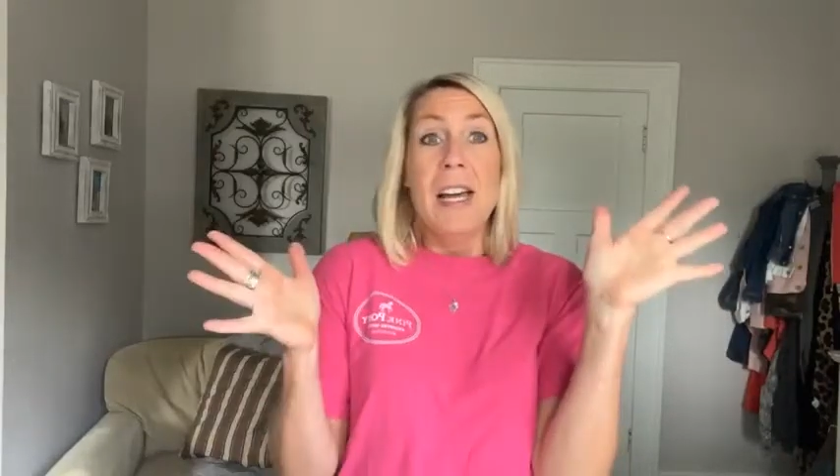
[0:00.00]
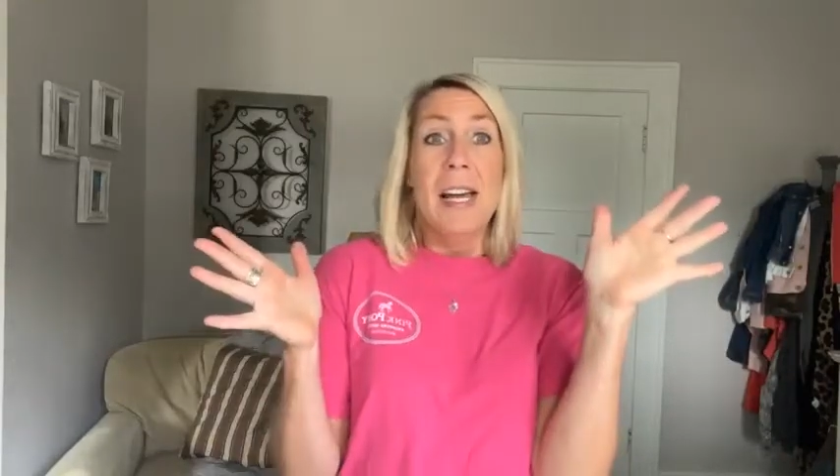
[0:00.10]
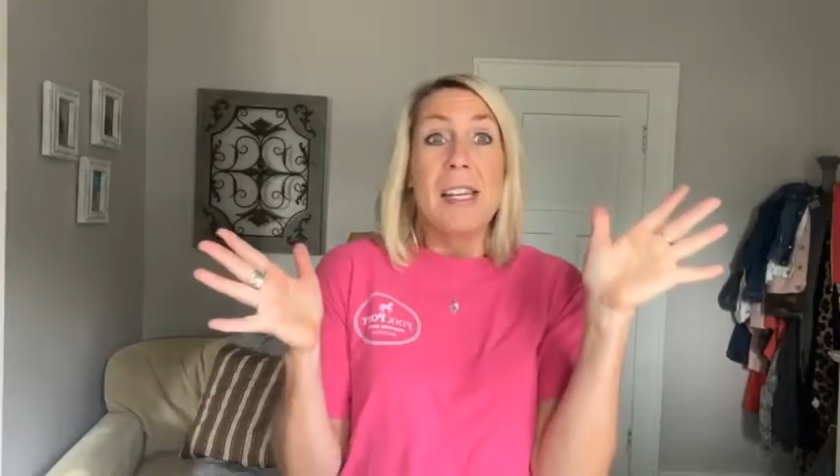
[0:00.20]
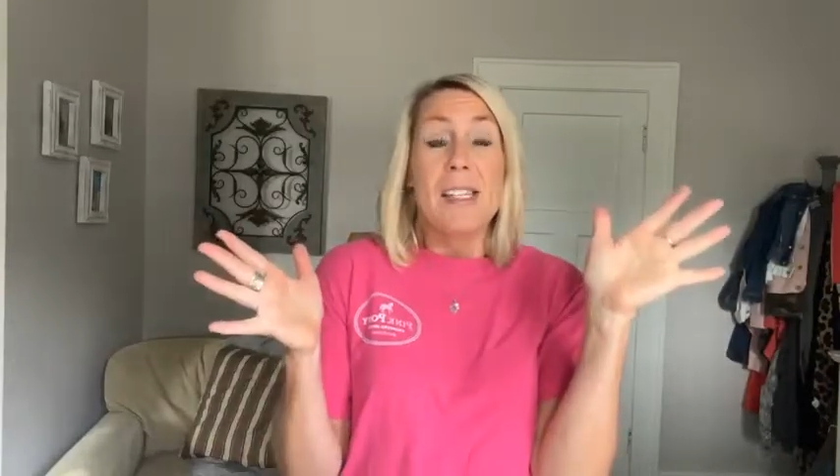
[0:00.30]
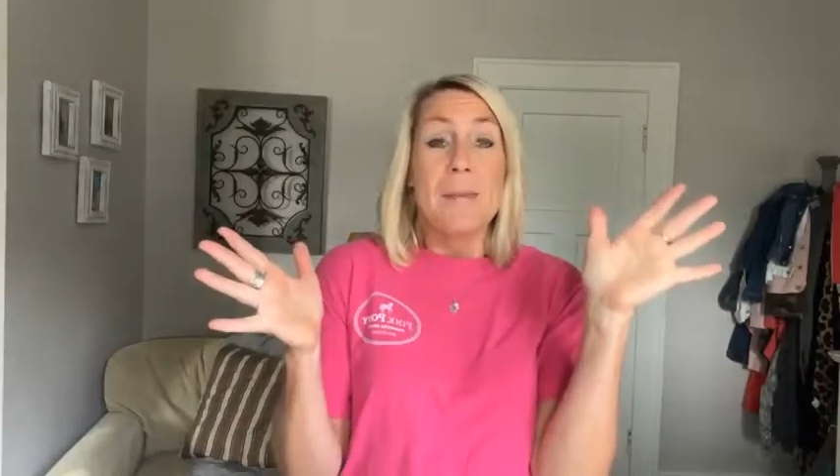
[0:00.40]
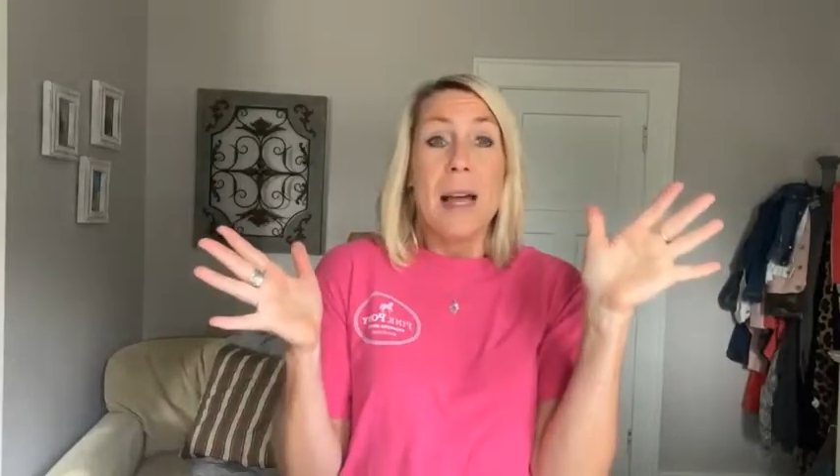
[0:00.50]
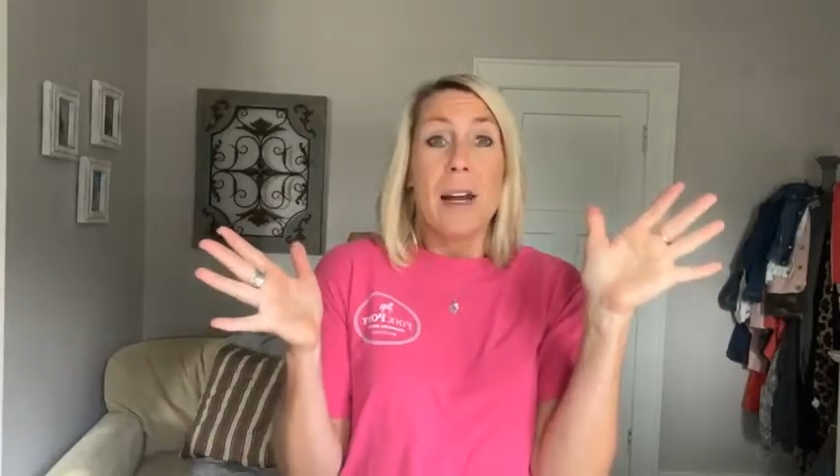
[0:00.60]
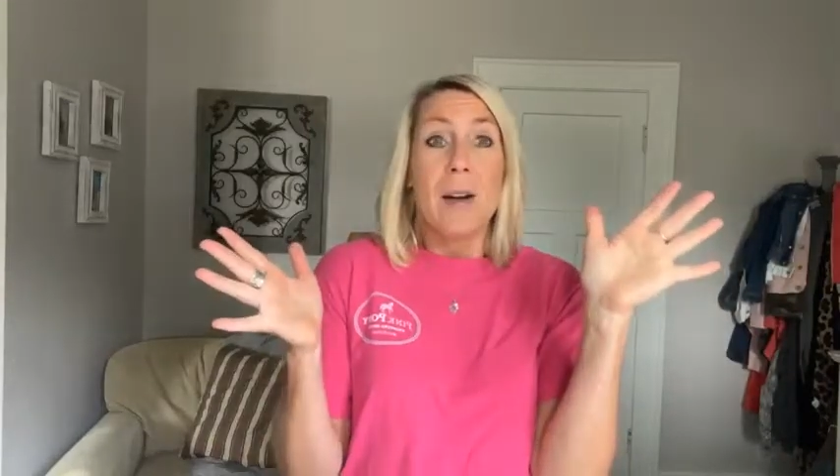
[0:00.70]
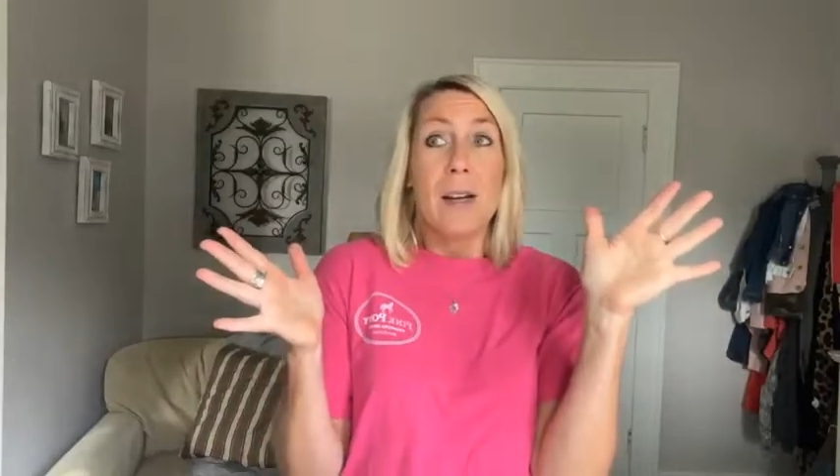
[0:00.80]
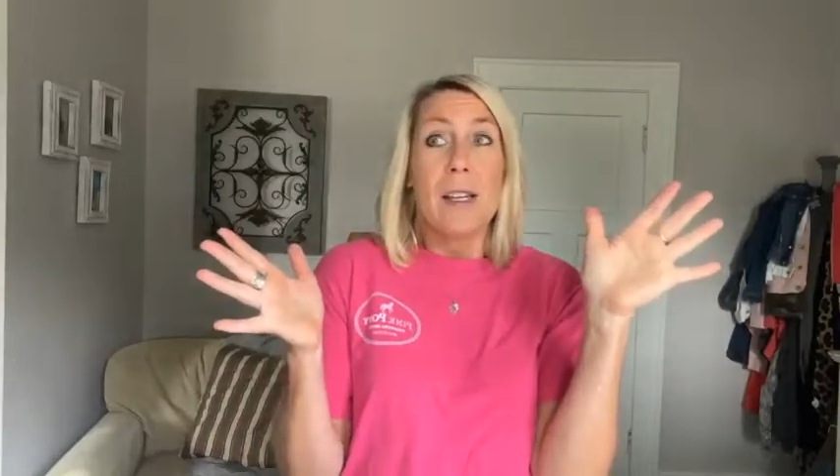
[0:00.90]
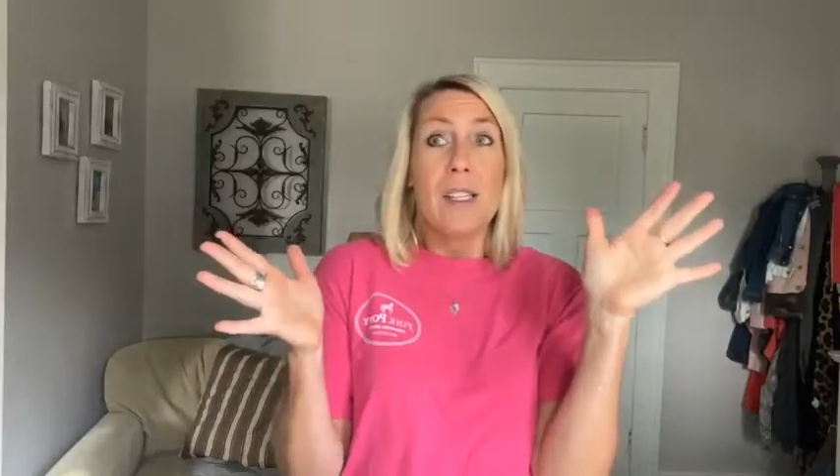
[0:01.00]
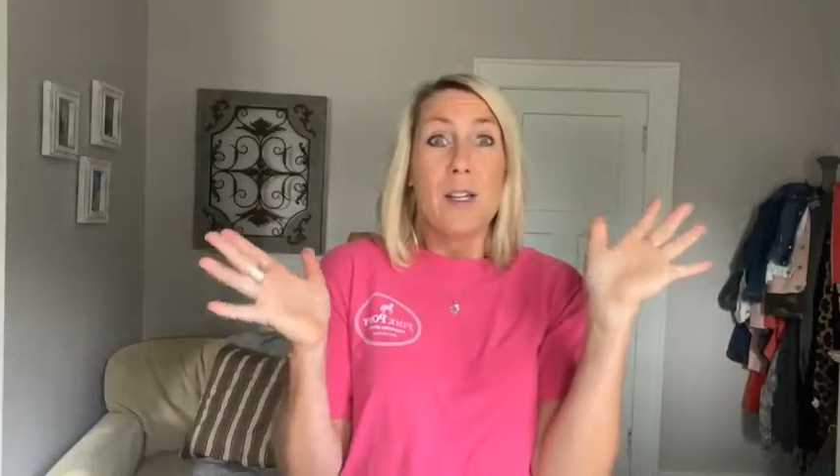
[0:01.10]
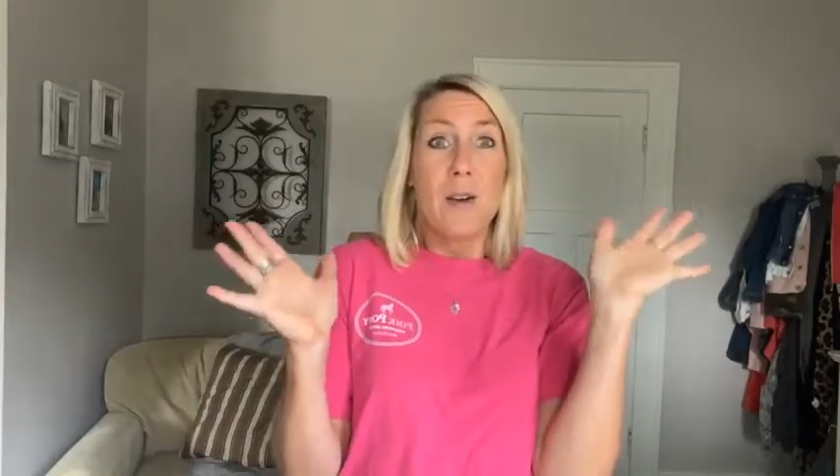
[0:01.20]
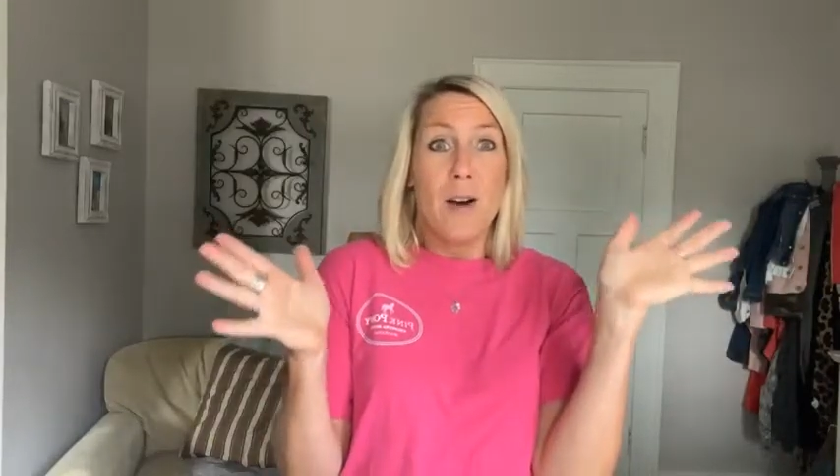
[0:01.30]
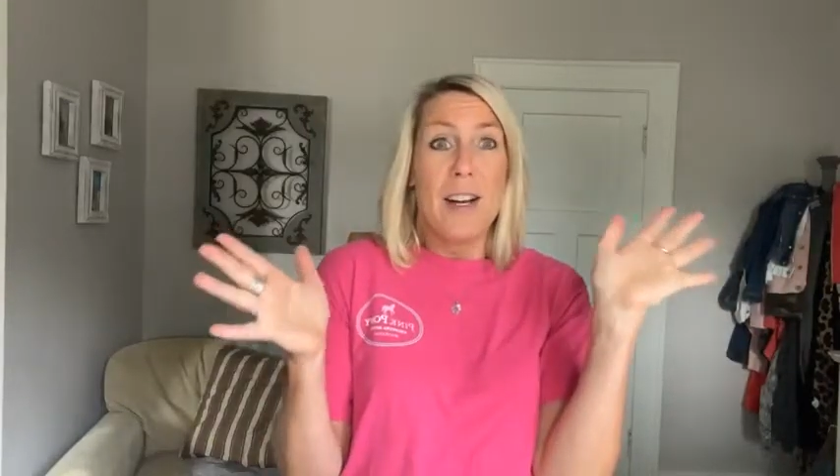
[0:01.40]
it doesn't matter because
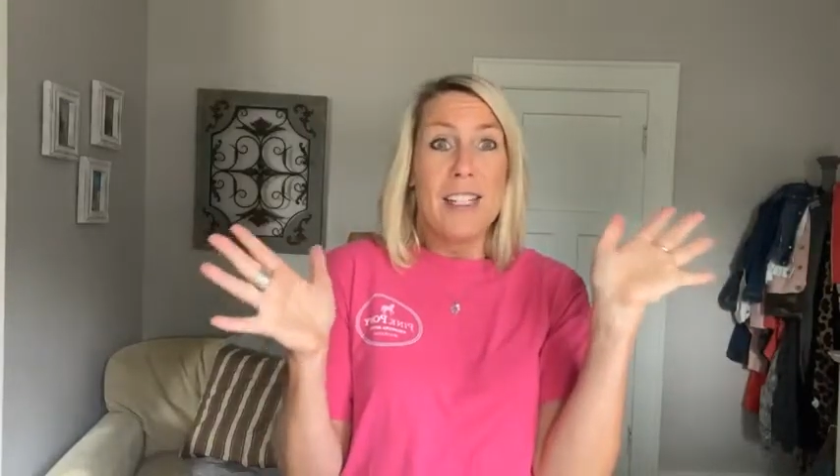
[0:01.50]
you're already